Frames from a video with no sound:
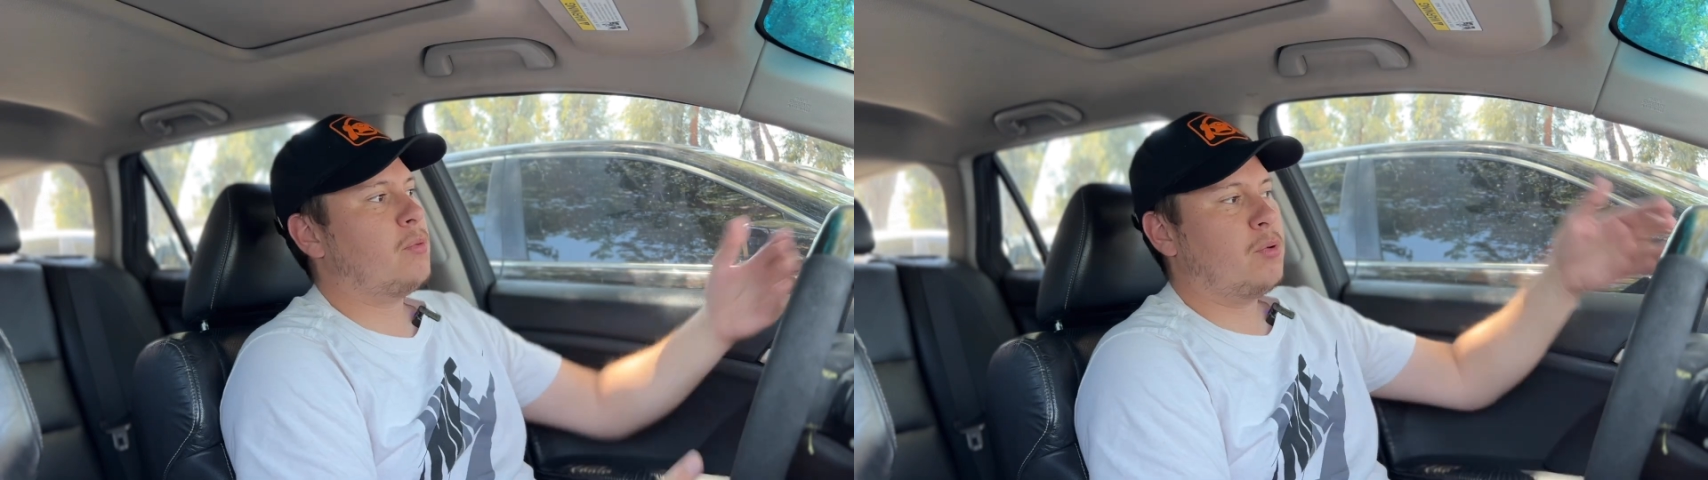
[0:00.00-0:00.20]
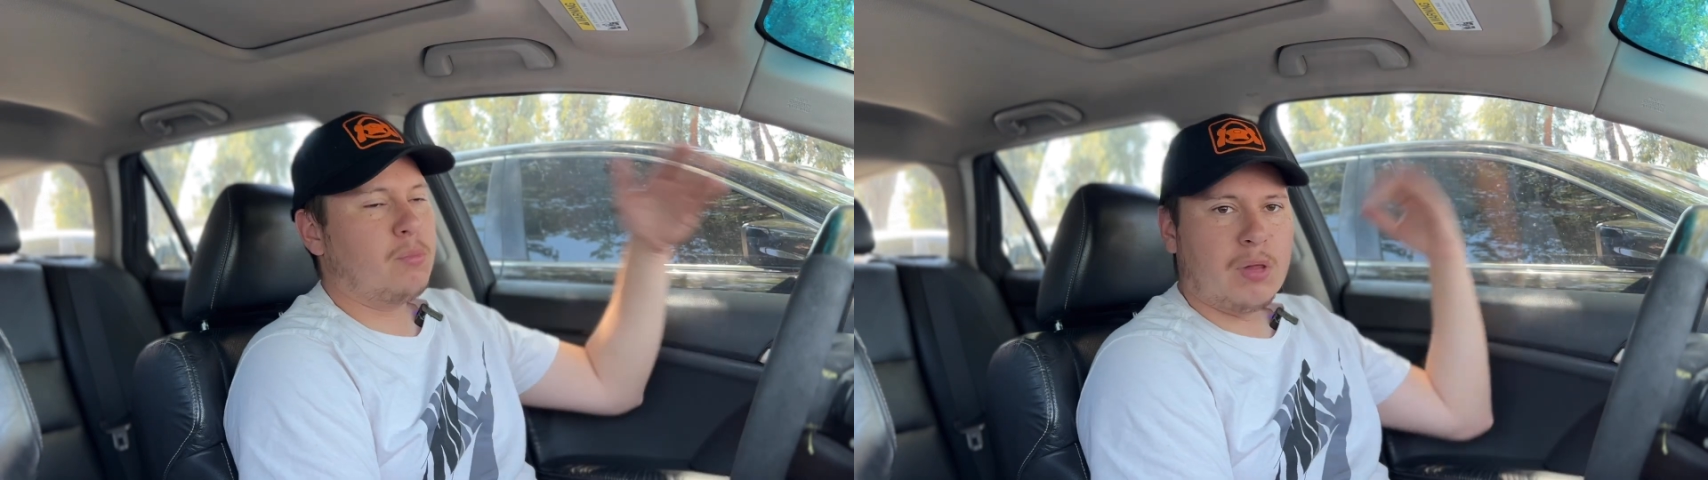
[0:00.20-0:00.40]

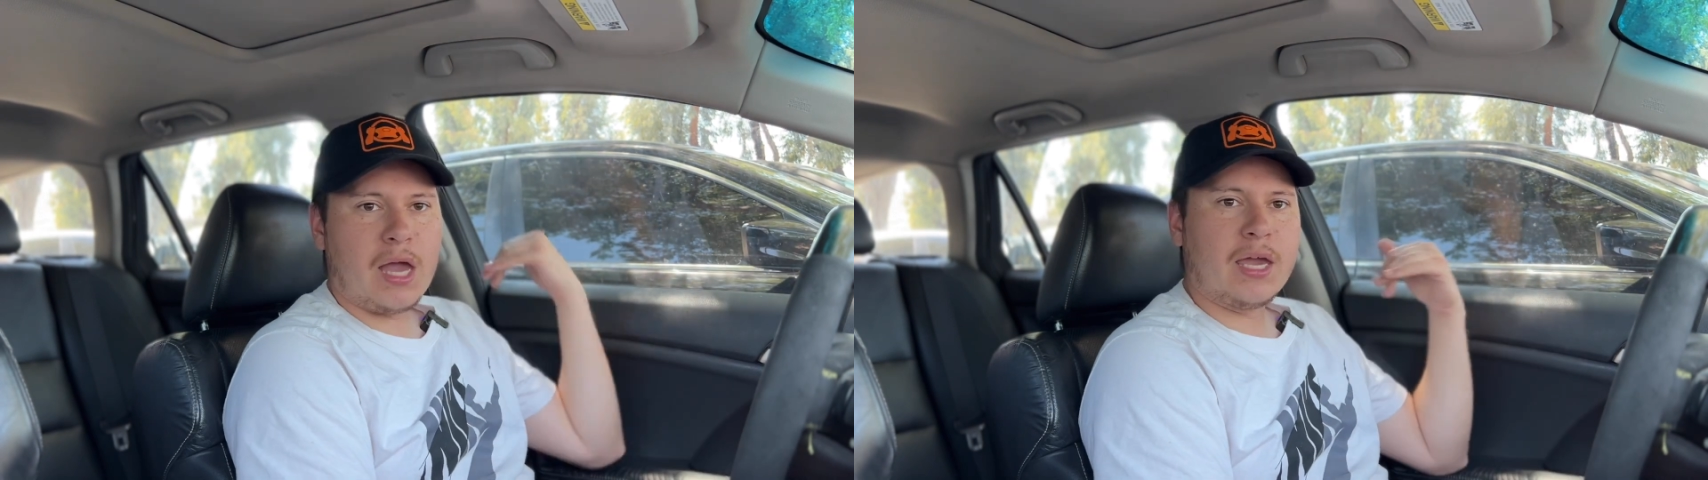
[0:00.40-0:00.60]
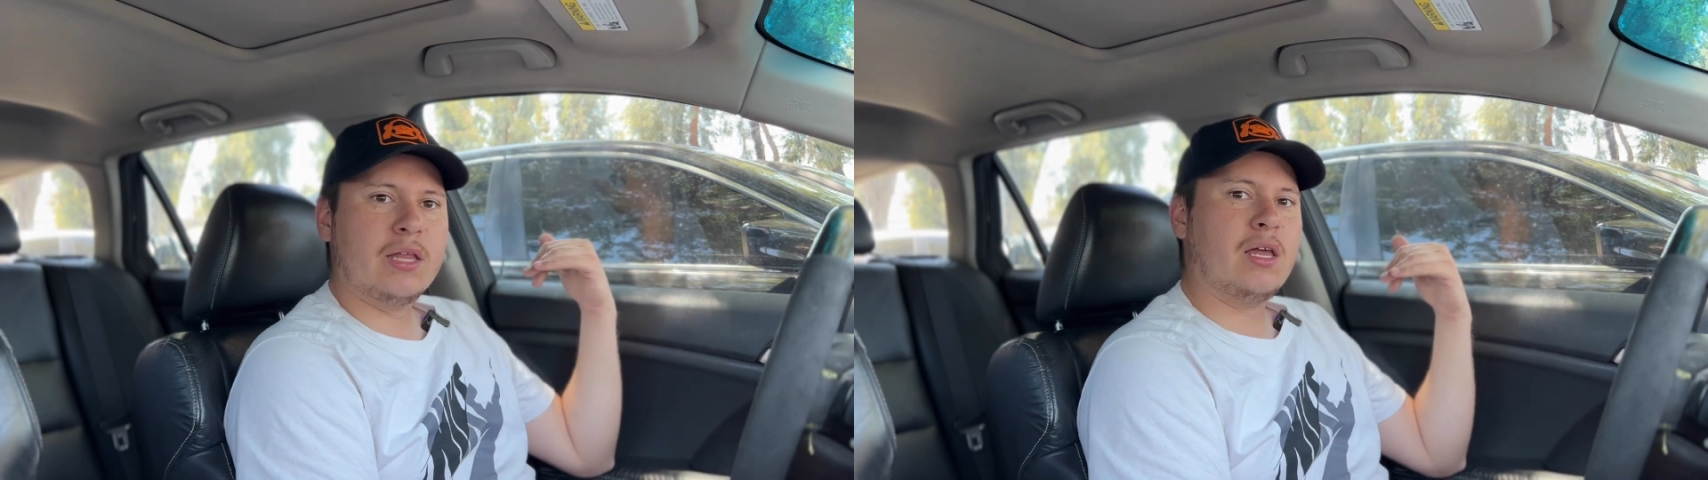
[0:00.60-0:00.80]
they'll put a
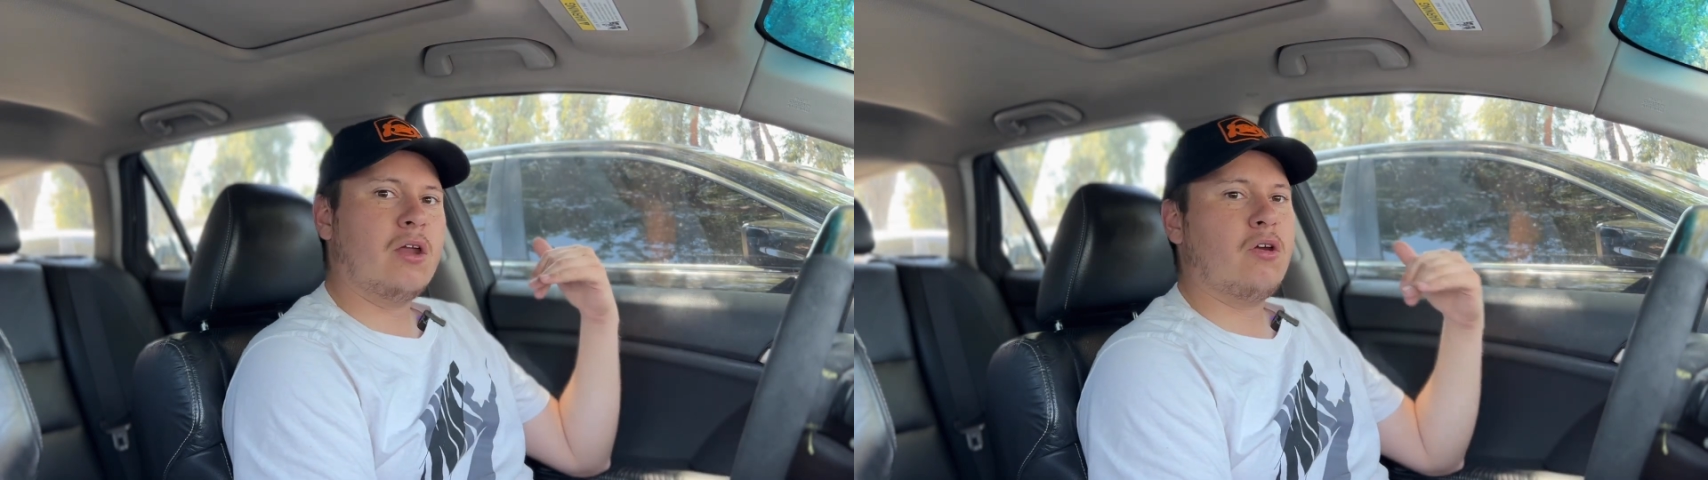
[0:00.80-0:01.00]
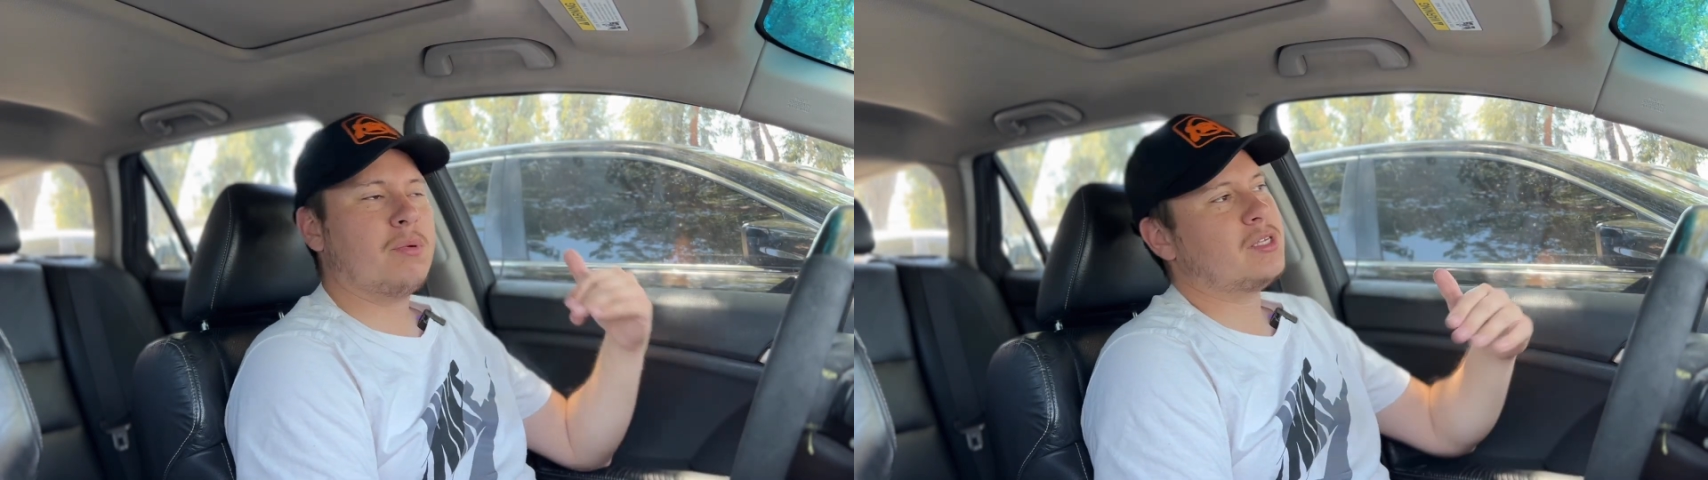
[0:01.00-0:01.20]
black
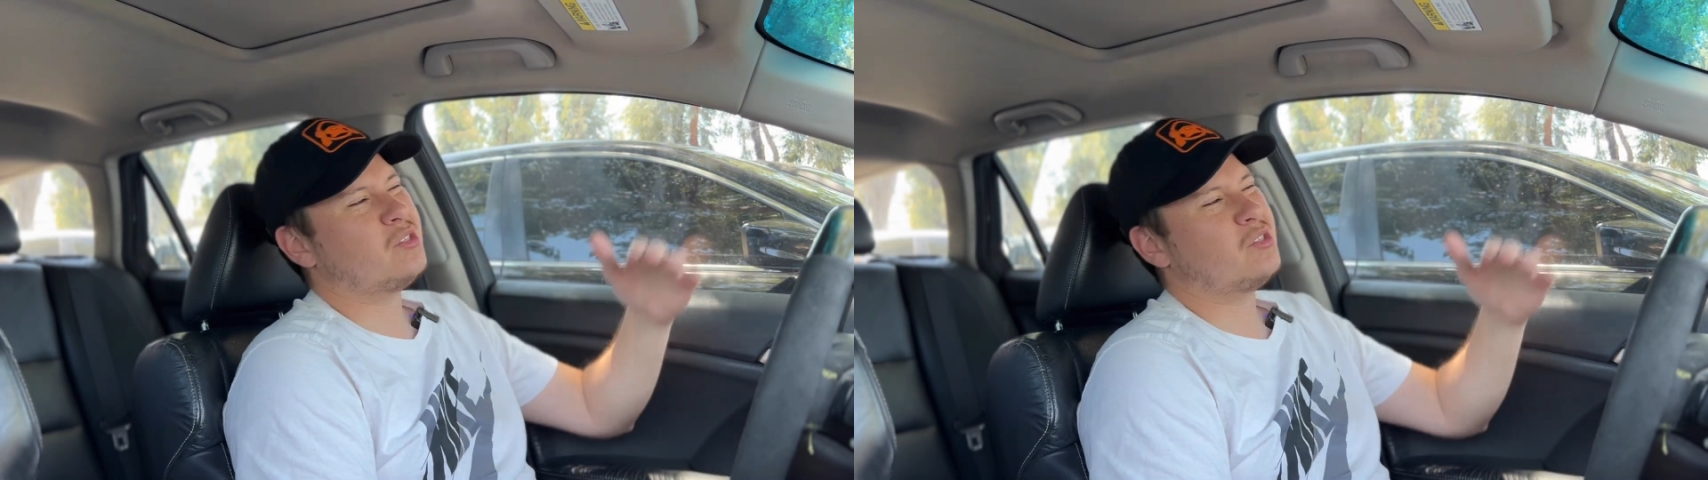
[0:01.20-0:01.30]
headliner on, because